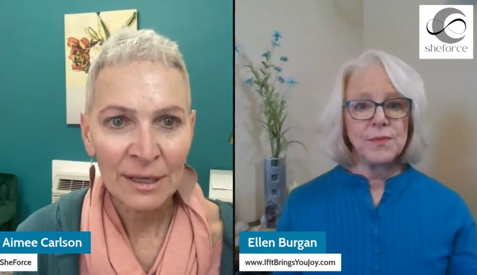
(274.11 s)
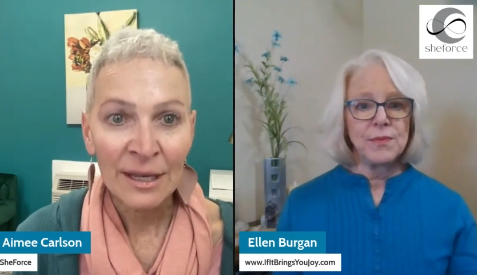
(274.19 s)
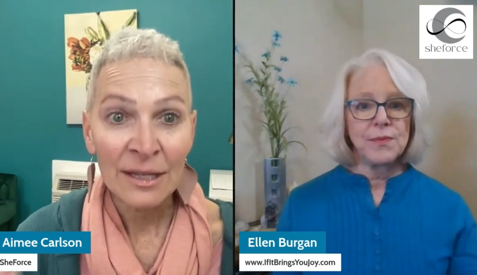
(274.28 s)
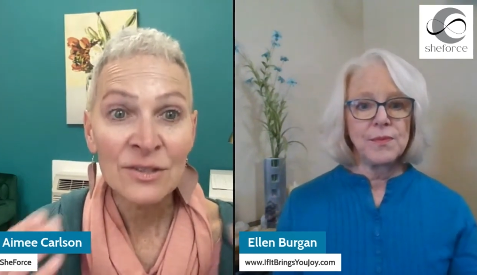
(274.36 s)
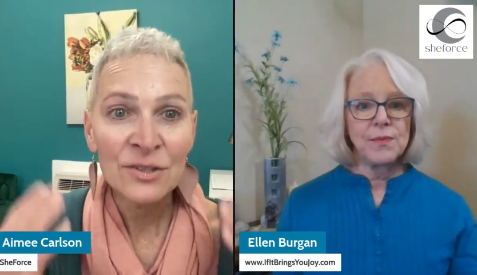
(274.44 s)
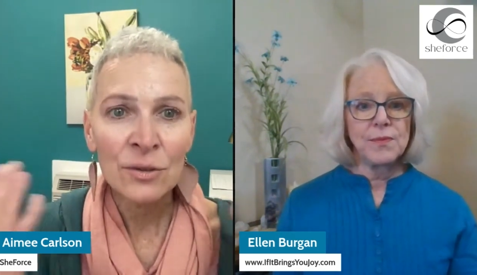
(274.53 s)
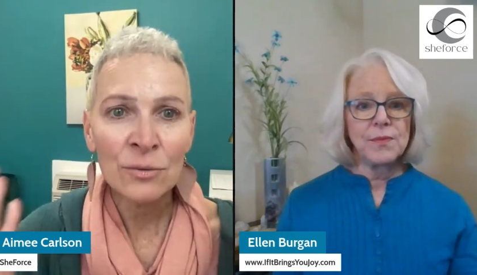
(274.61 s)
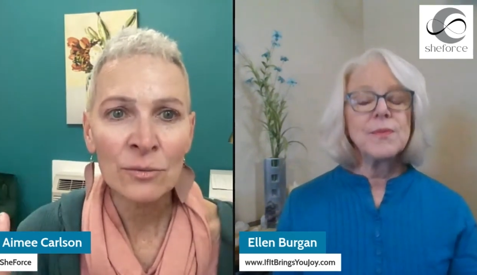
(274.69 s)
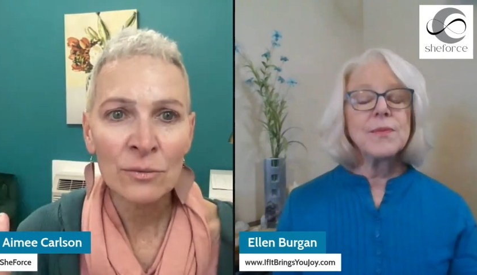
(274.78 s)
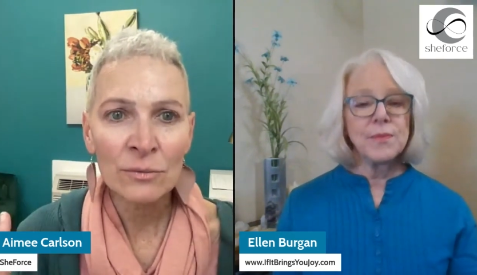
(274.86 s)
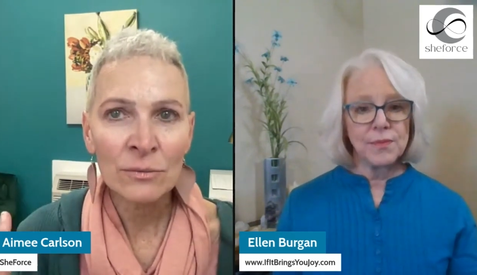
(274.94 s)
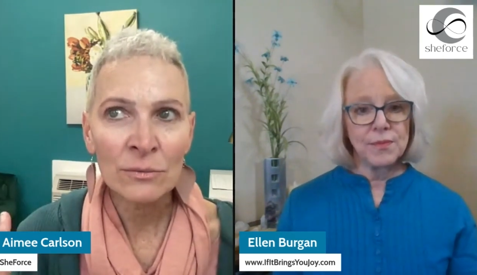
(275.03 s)
Speaker 1: and so
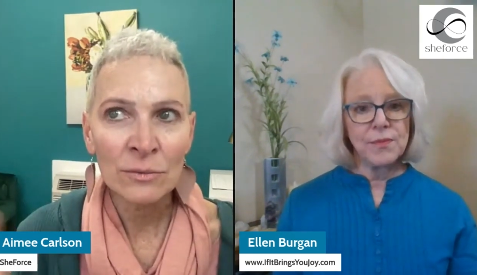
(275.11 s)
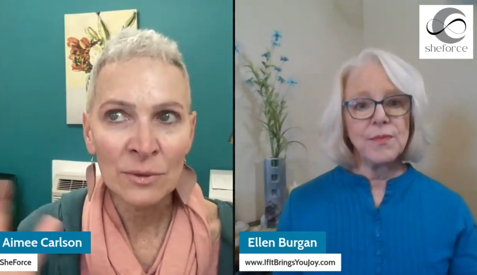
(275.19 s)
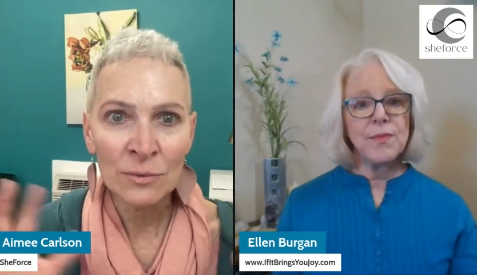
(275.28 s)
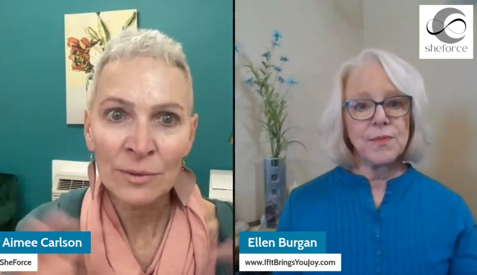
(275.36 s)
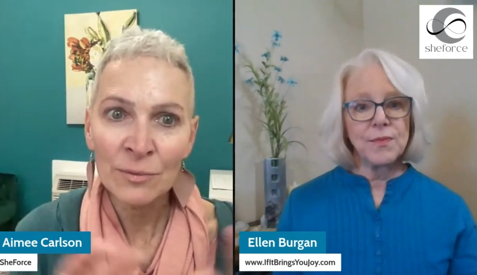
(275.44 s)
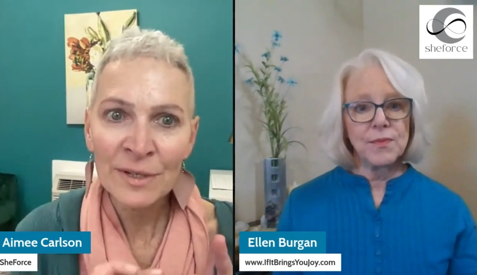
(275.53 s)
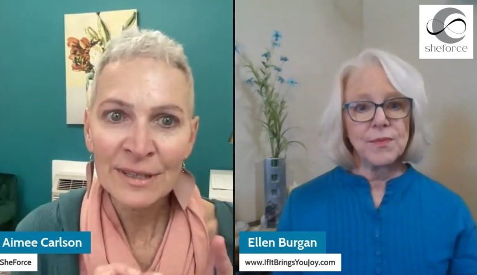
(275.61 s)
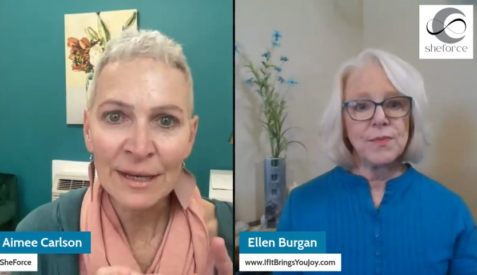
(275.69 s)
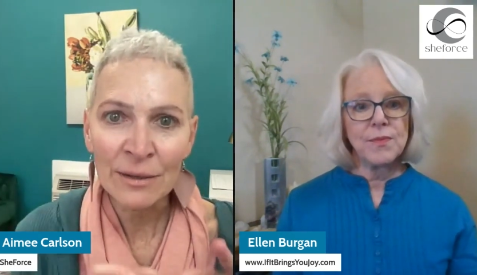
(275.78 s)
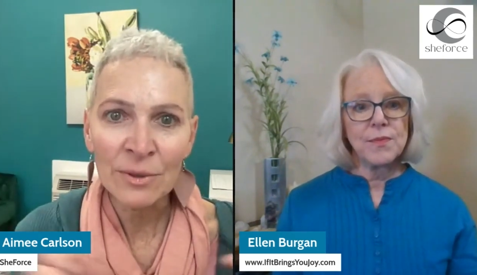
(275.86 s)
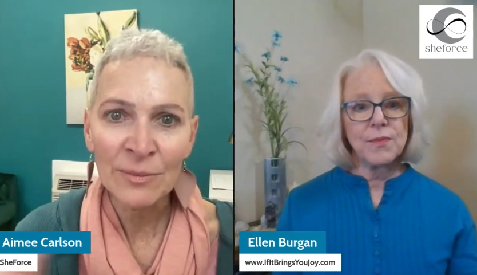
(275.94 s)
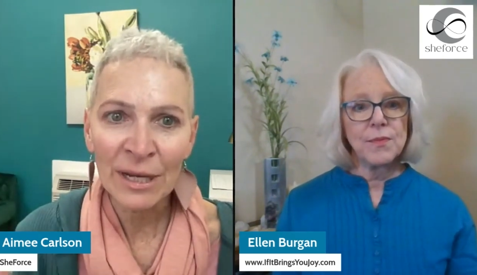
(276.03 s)
when we read
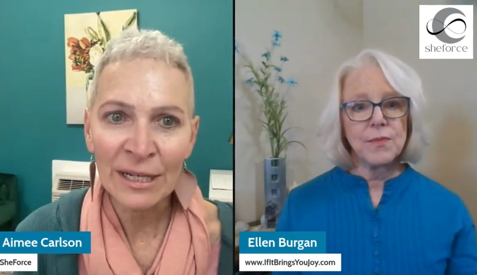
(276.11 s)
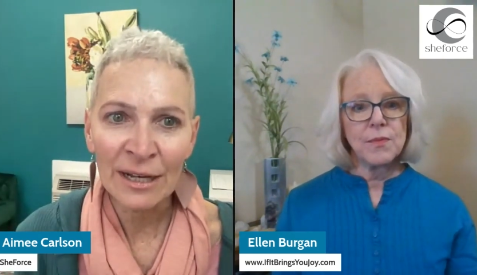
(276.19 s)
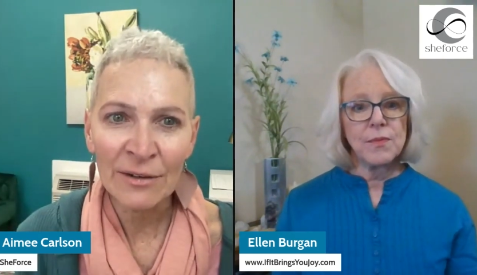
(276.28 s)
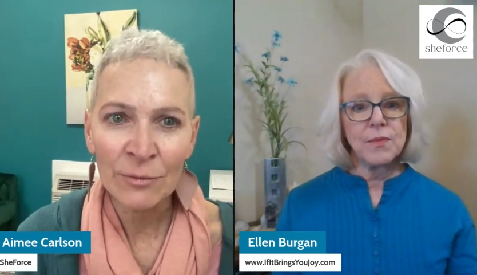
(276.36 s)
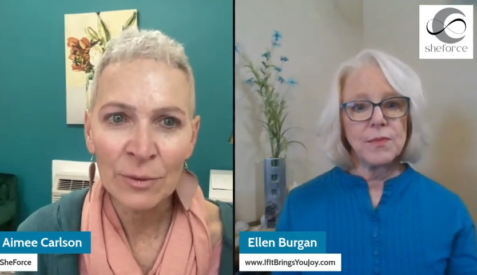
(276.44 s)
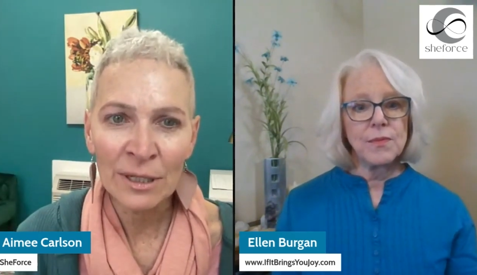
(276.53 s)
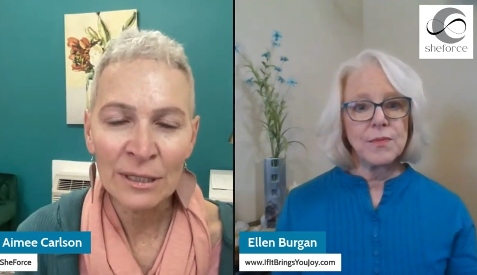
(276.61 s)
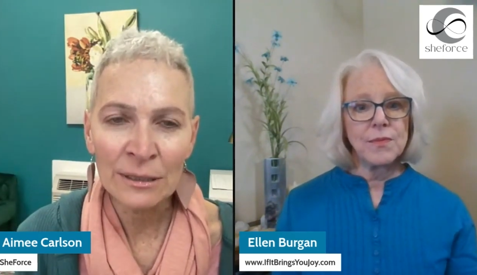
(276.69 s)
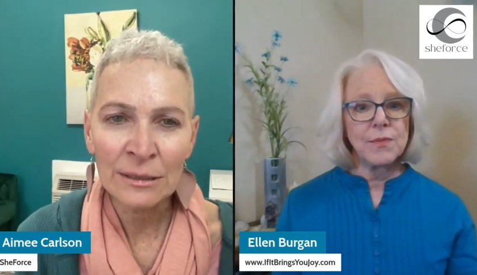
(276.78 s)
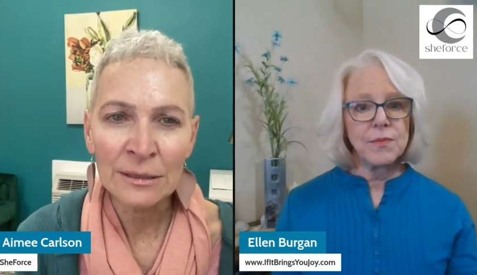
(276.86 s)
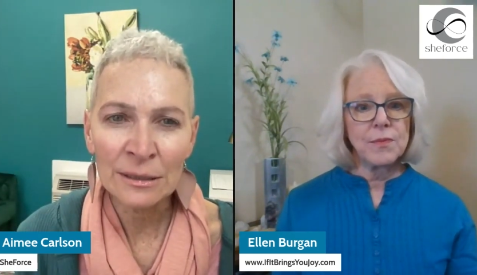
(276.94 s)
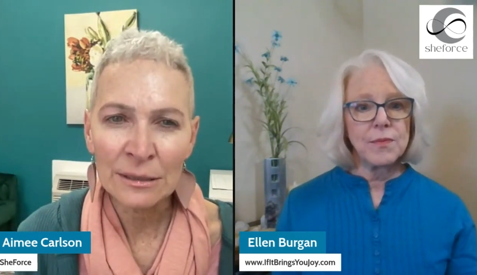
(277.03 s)
that, we might have
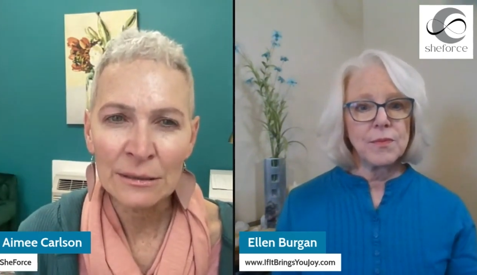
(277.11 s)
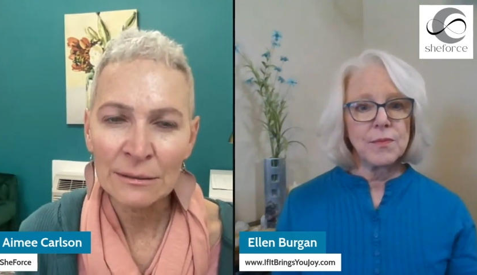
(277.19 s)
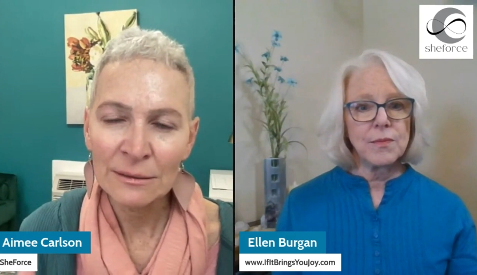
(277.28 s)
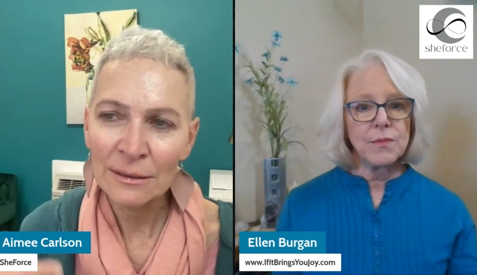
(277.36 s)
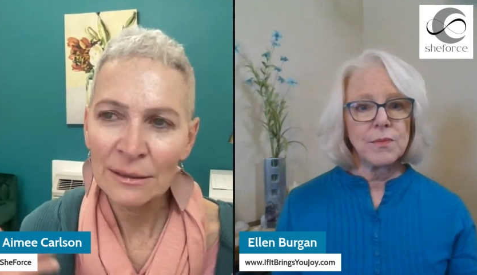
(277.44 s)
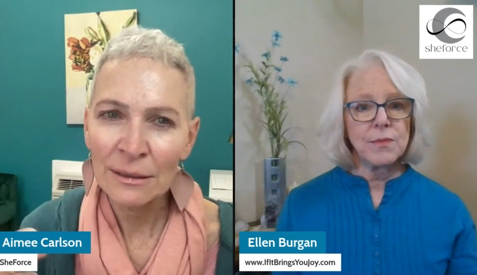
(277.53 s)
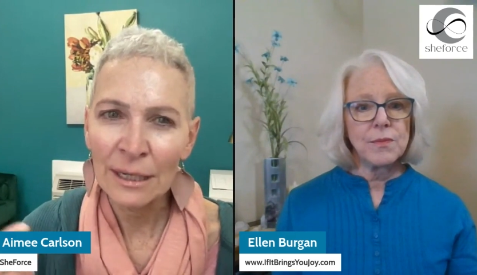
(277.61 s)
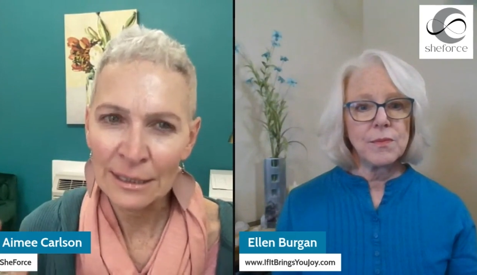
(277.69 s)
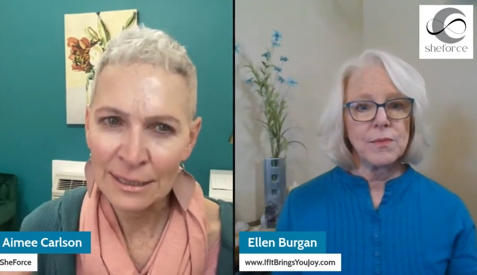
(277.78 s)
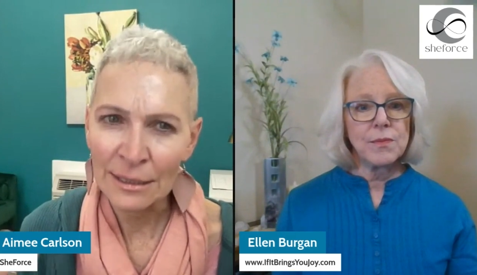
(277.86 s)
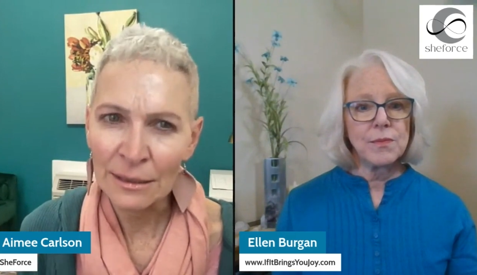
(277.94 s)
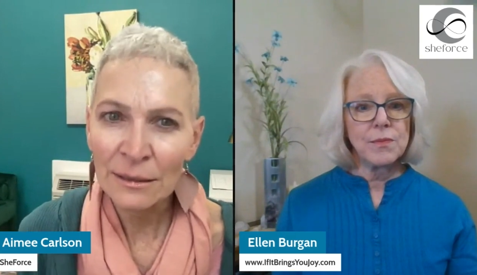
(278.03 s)
one
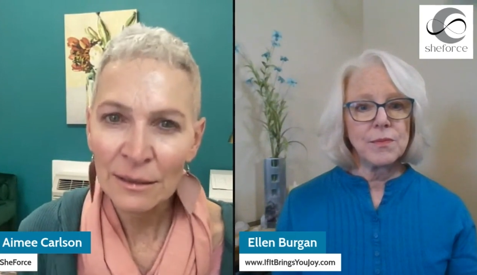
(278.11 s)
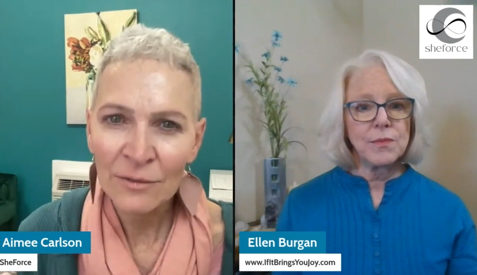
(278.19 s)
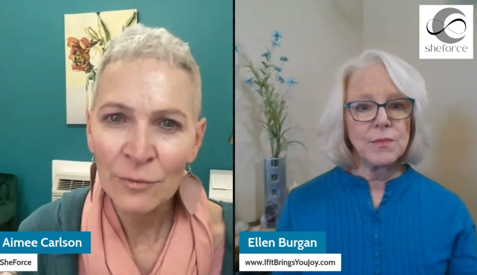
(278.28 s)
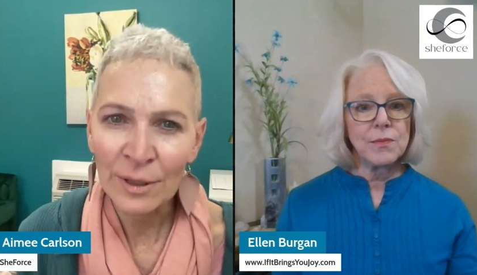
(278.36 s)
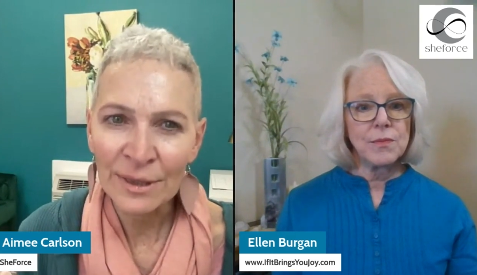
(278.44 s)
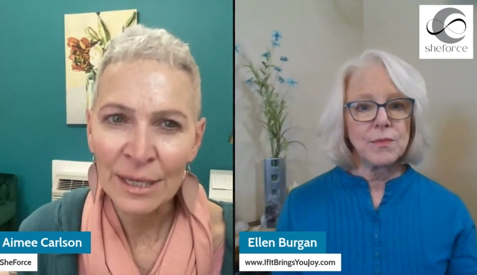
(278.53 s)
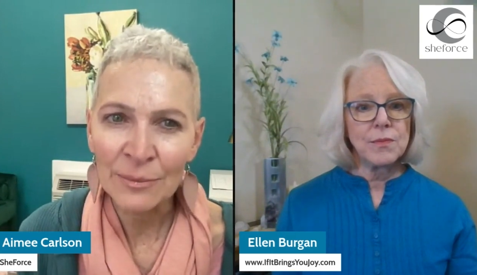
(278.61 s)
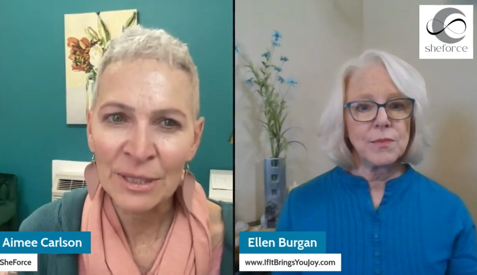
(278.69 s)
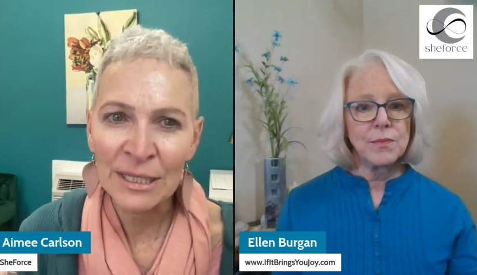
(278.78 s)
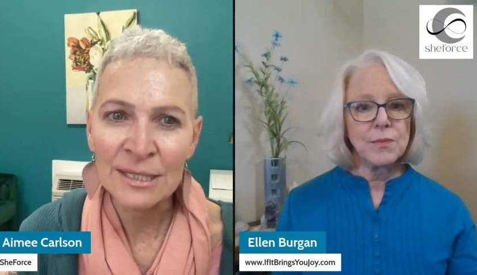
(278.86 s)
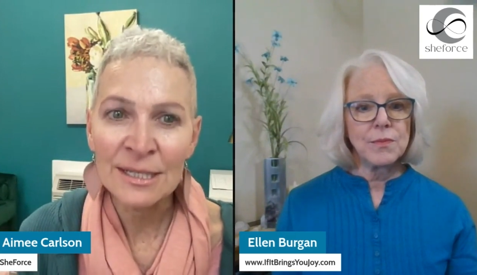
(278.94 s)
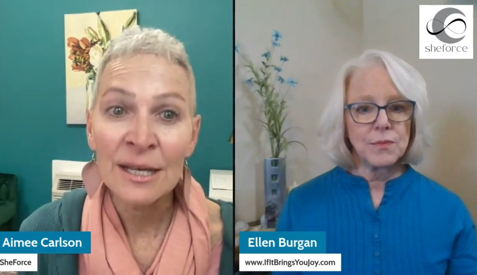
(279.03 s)
idea of what that
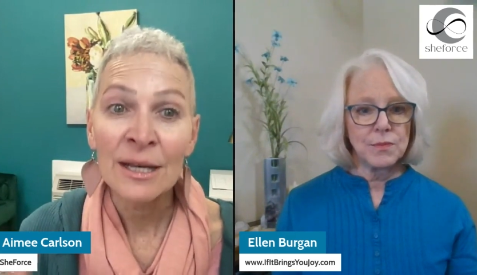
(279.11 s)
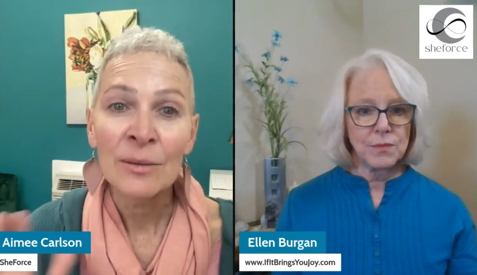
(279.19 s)
means,